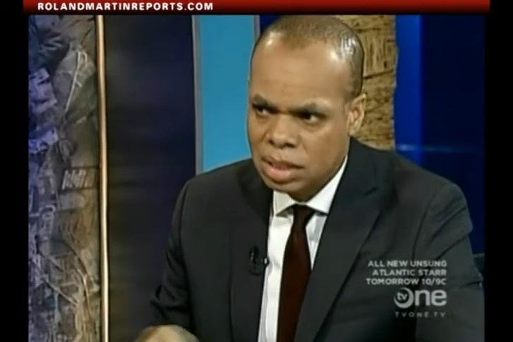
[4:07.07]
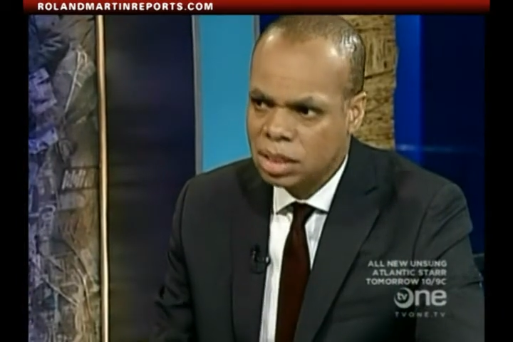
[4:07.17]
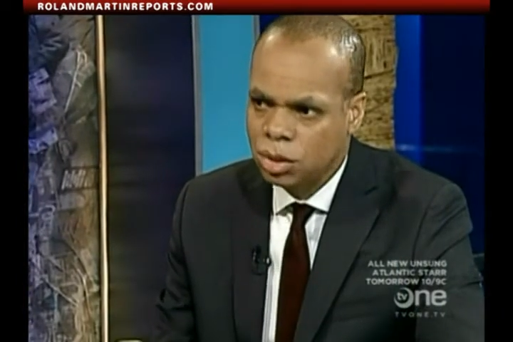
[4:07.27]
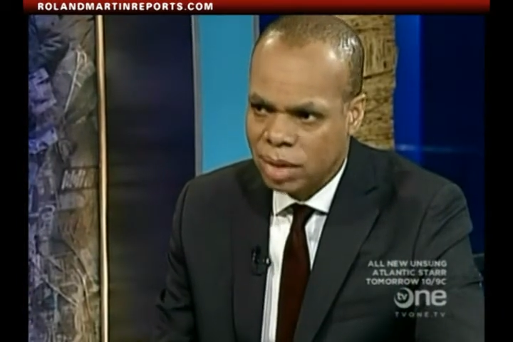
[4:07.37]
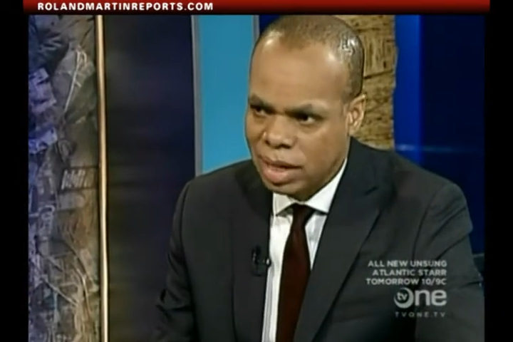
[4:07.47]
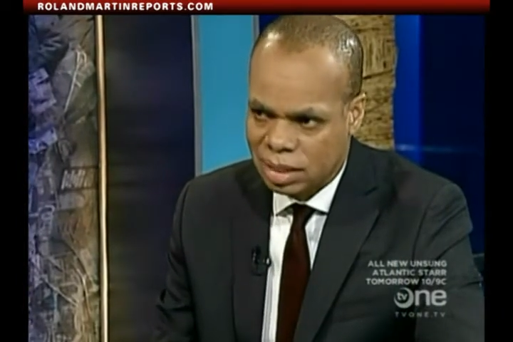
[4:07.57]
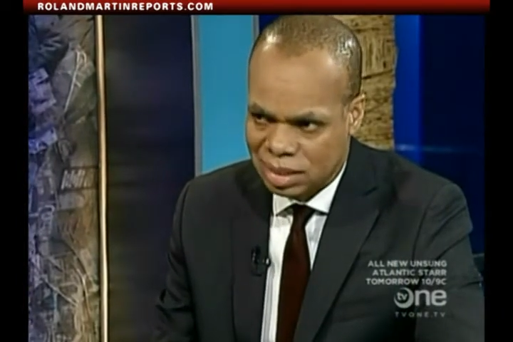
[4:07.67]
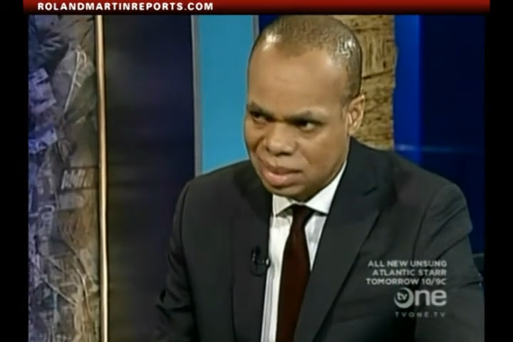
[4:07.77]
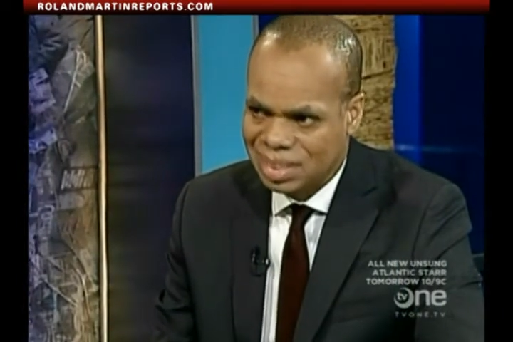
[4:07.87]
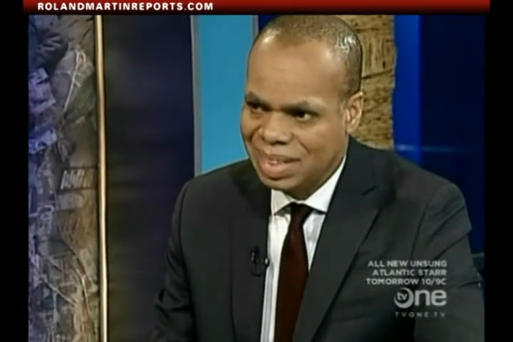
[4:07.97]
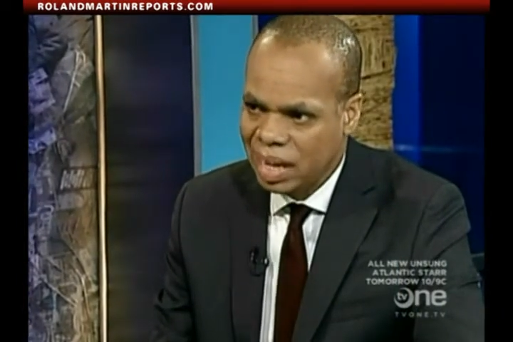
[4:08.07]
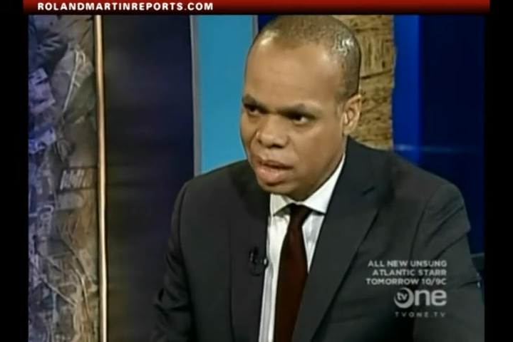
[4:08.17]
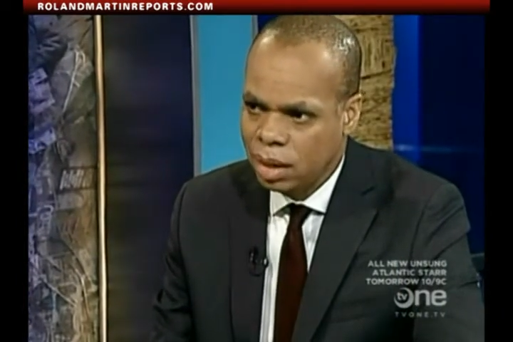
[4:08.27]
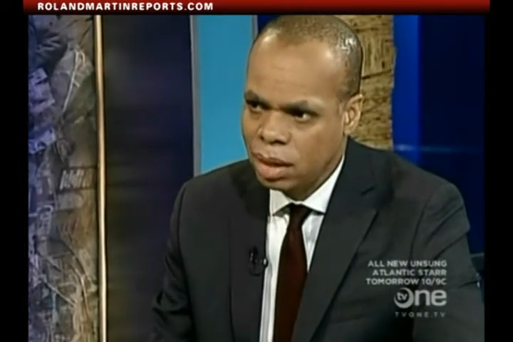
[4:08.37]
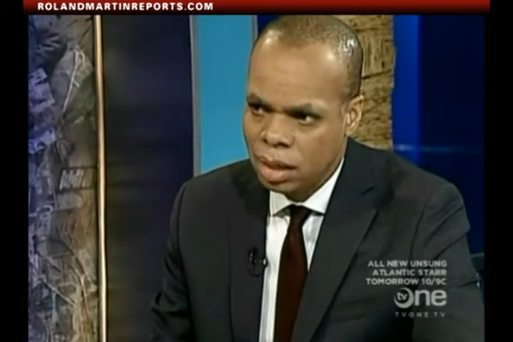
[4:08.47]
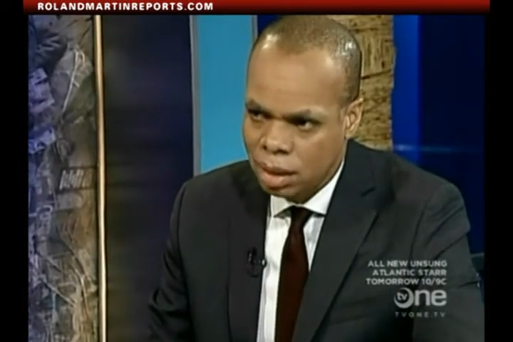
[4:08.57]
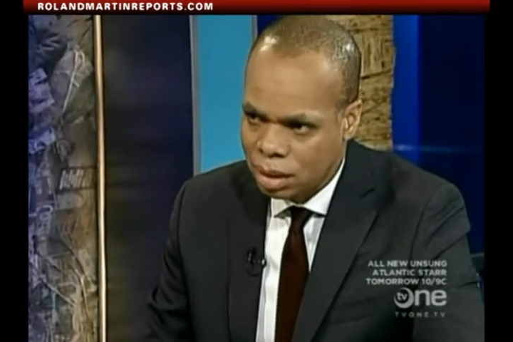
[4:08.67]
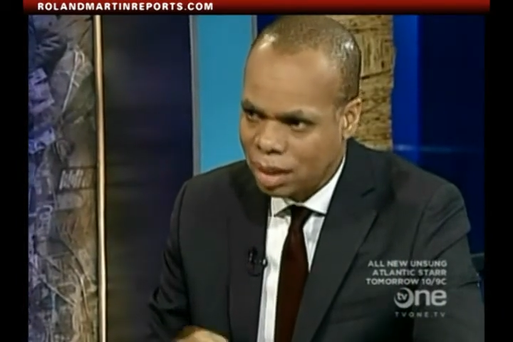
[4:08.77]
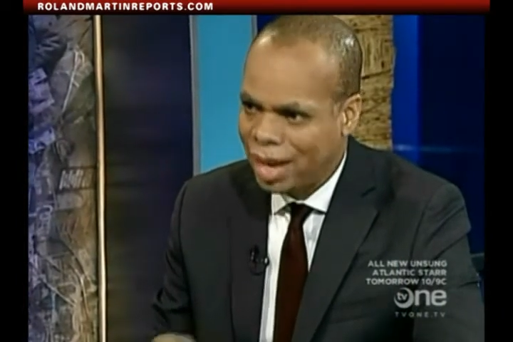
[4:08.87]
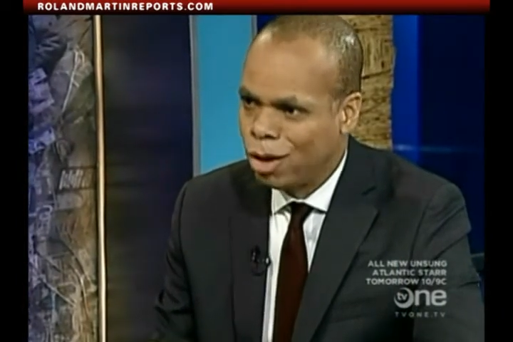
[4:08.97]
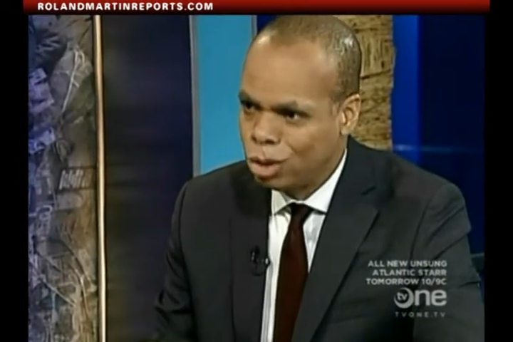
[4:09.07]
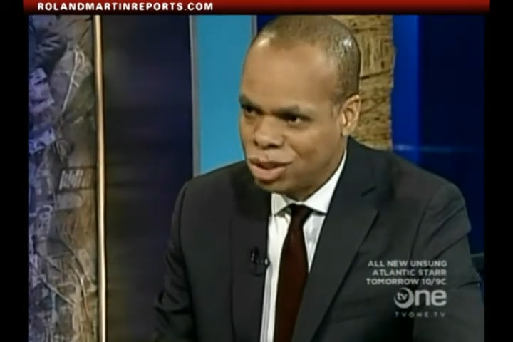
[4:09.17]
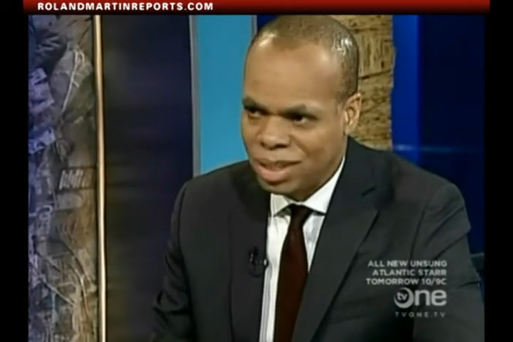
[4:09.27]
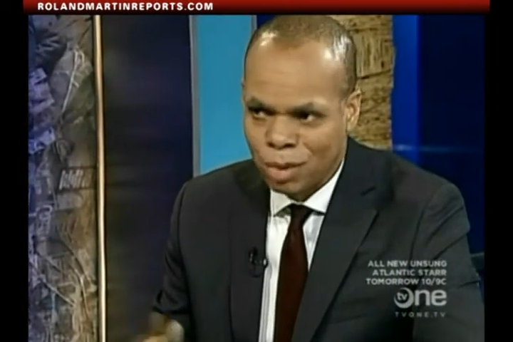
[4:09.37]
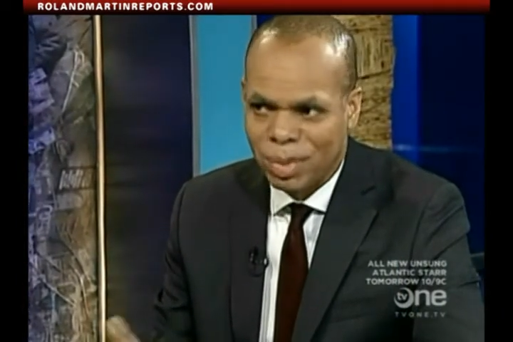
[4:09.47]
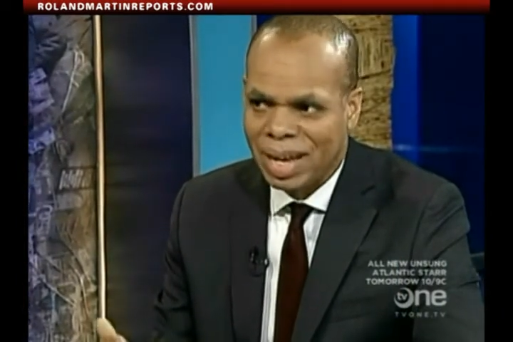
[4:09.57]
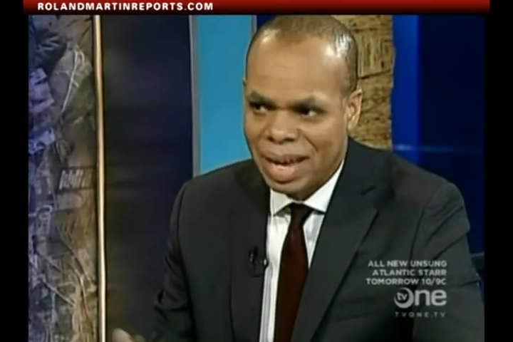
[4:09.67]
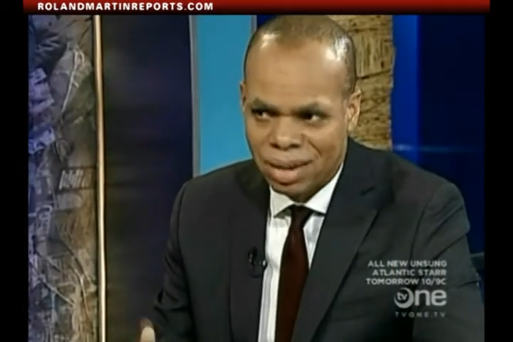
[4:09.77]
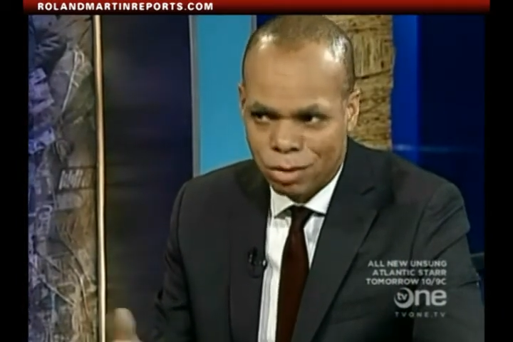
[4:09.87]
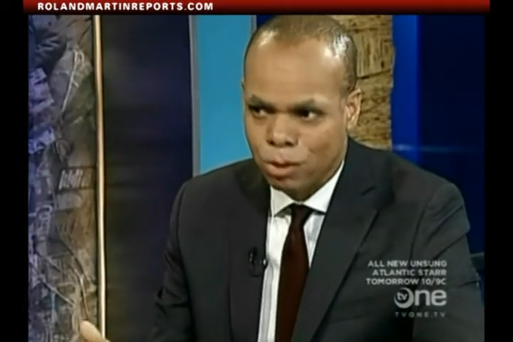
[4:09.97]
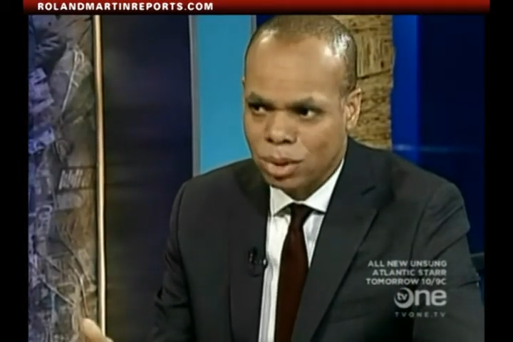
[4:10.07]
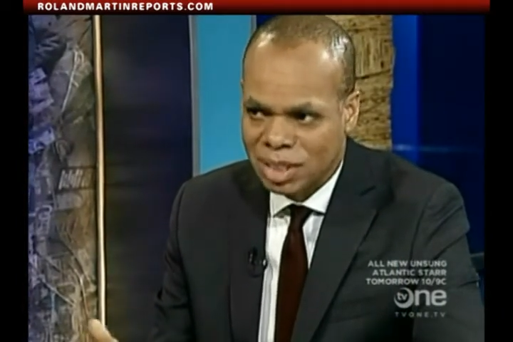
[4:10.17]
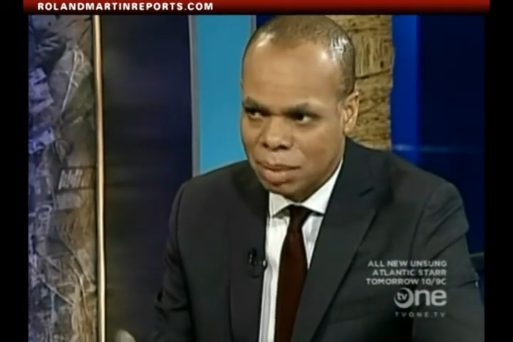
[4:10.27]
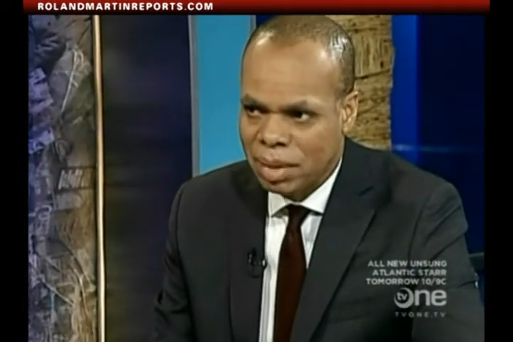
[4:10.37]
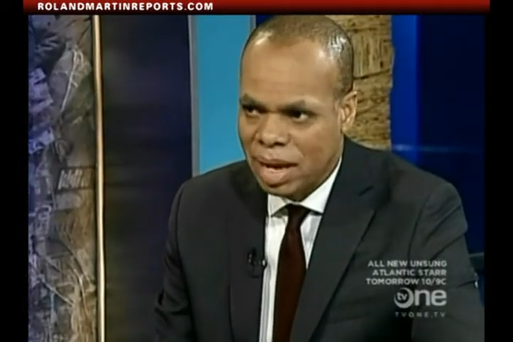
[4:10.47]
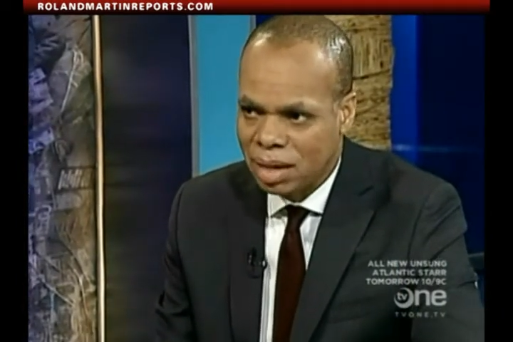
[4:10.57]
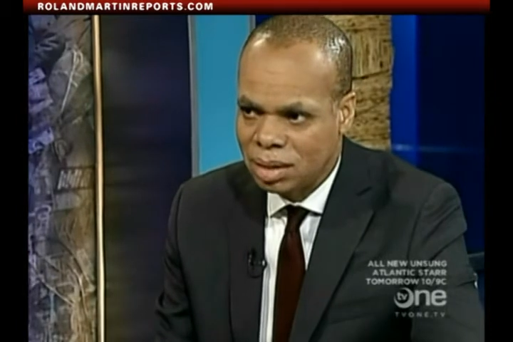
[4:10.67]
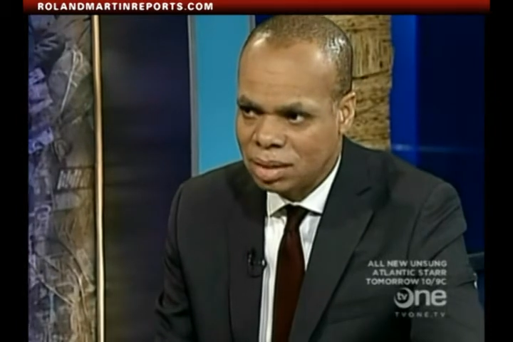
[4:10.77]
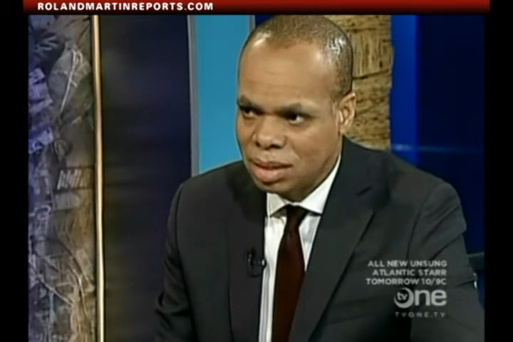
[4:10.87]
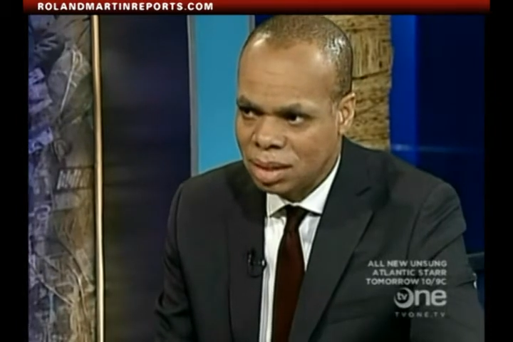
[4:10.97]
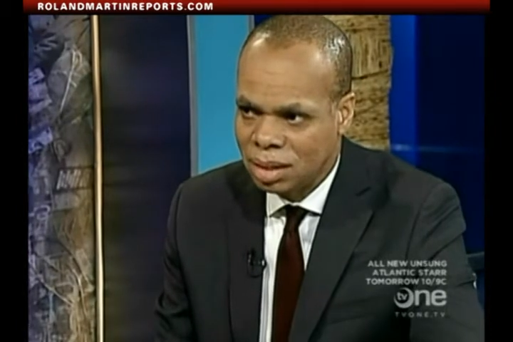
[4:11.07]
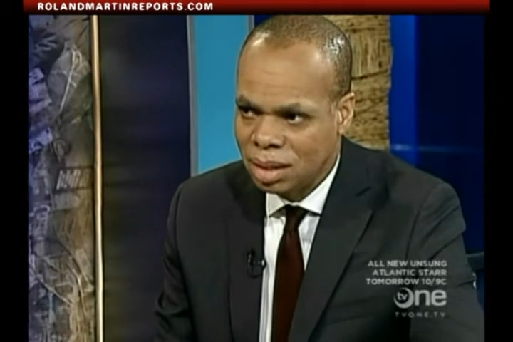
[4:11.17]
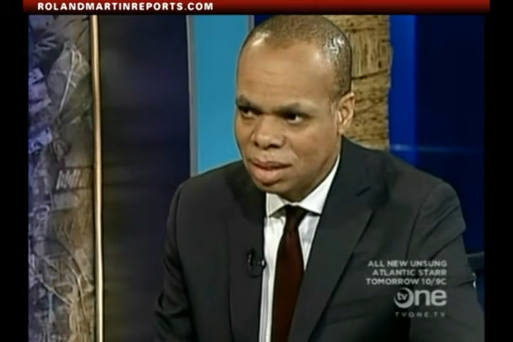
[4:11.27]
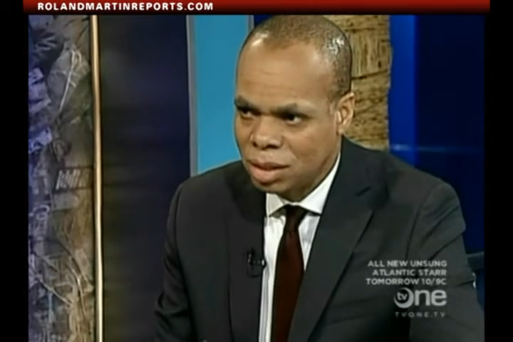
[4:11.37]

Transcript: to kind of sustain the energy that we had in the first time candidacy uh,